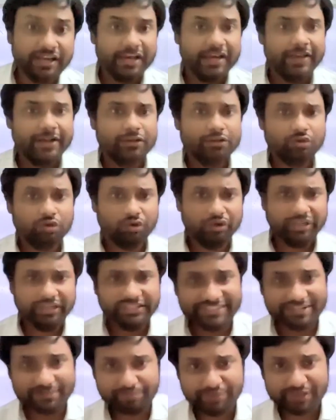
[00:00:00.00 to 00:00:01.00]
so
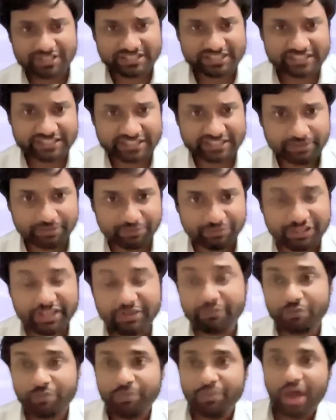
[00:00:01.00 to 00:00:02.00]
in GPS system,
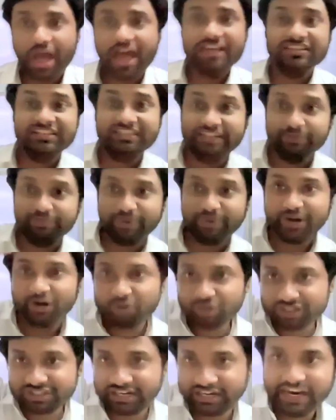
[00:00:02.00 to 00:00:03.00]
they as they depend
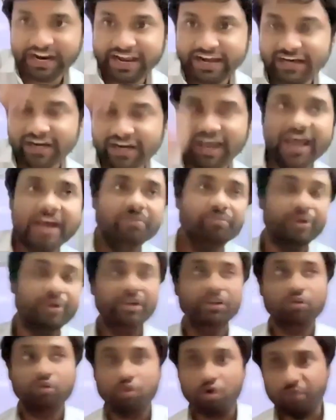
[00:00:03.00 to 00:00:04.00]
on the satellite, and when
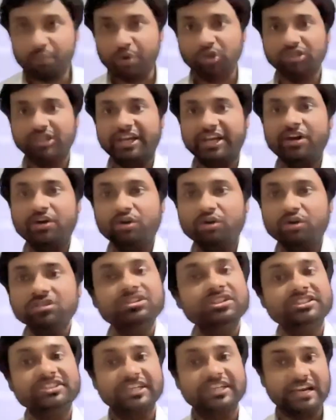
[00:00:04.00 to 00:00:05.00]
you go for the indoor,
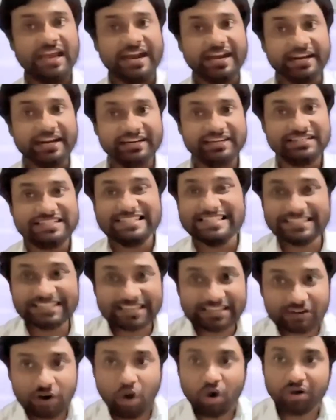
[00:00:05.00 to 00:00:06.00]
the satellite
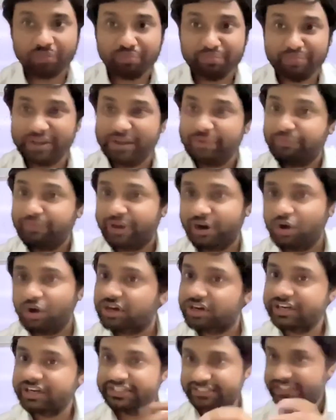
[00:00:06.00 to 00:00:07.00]
signal may
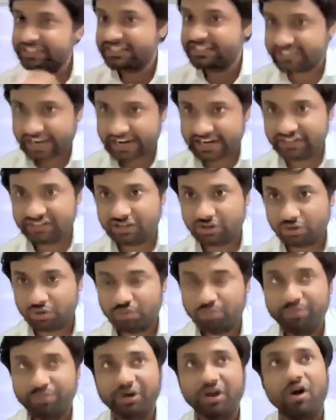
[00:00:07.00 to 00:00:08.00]
not reach inside the
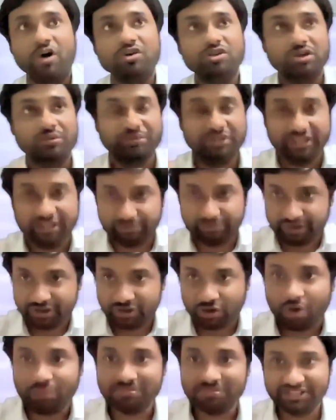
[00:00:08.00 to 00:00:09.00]
room because of the different
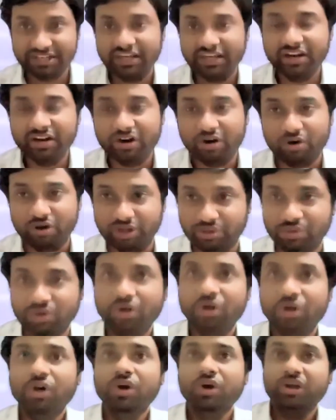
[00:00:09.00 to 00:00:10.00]
obstacle around you,
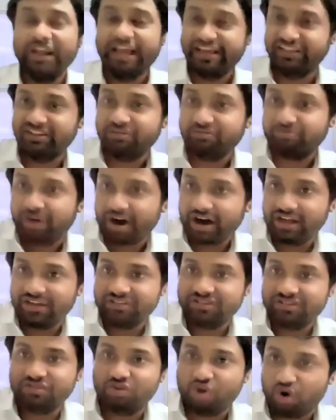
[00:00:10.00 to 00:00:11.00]
like the
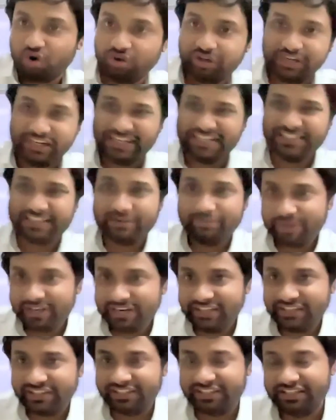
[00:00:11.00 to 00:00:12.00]
walls, concretes, and
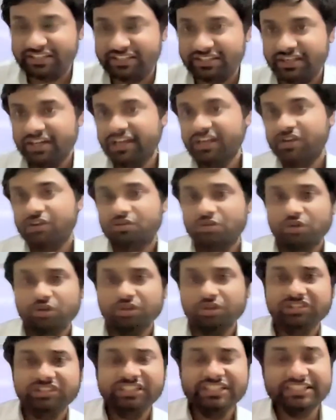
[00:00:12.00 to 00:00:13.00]
many things.
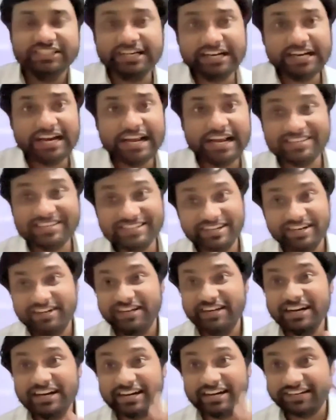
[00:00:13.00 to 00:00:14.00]
So this satellite signal
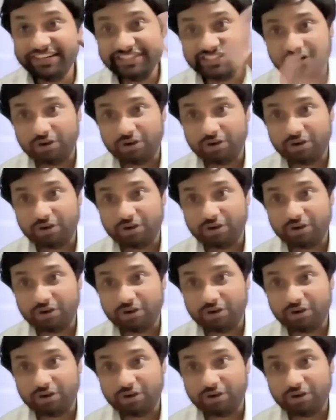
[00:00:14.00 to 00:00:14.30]
didn't reach